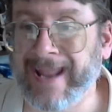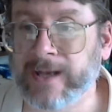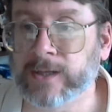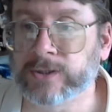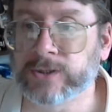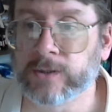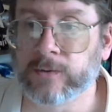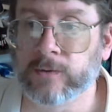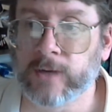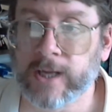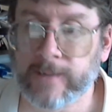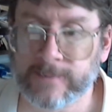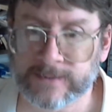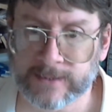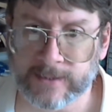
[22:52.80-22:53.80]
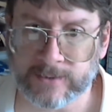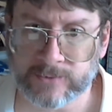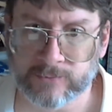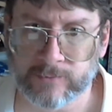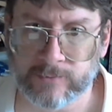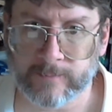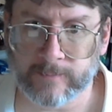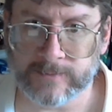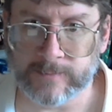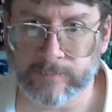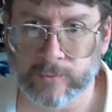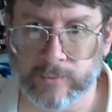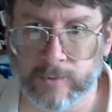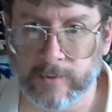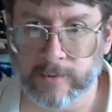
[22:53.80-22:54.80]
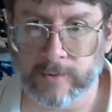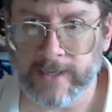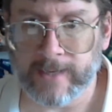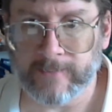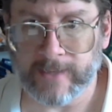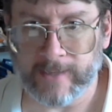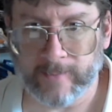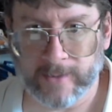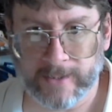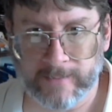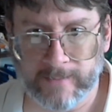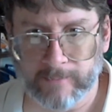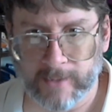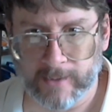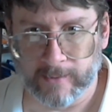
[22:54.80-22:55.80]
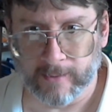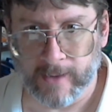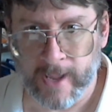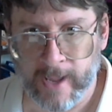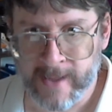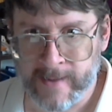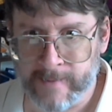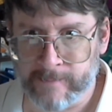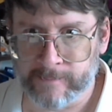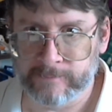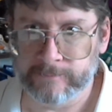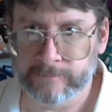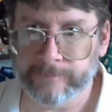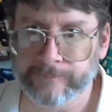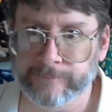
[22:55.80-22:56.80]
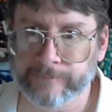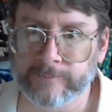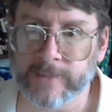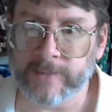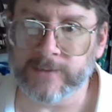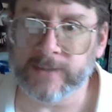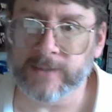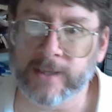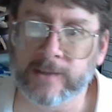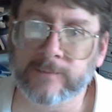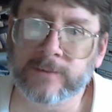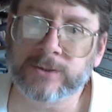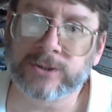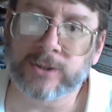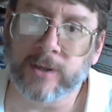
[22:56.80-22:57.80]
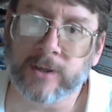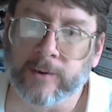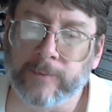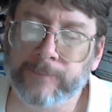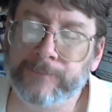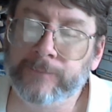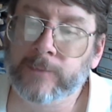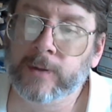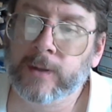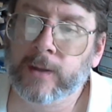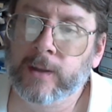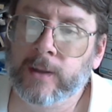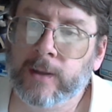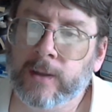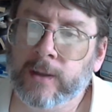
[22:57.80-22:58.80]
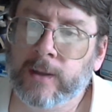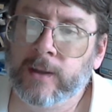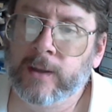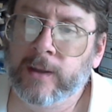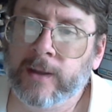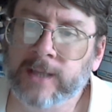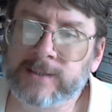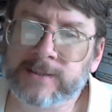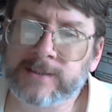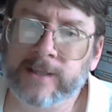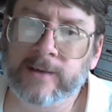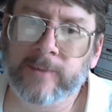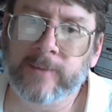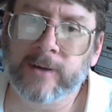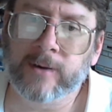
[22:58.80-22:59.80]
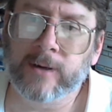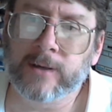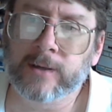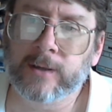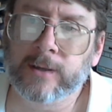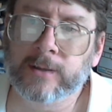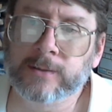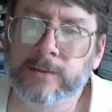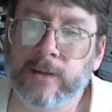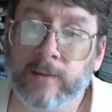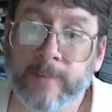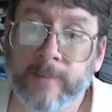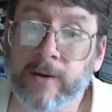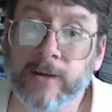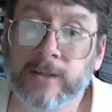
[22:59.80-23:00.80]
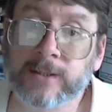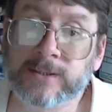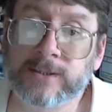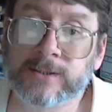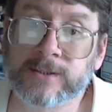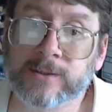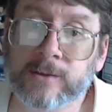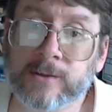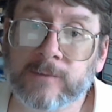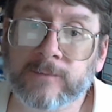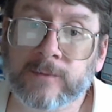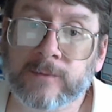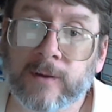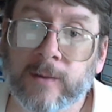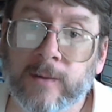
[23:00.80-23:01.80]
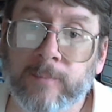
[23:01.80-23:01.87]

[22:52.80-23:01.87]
show, opposite a Trump supporter named Emily Miller. At the end of the show, I said Americans deserved a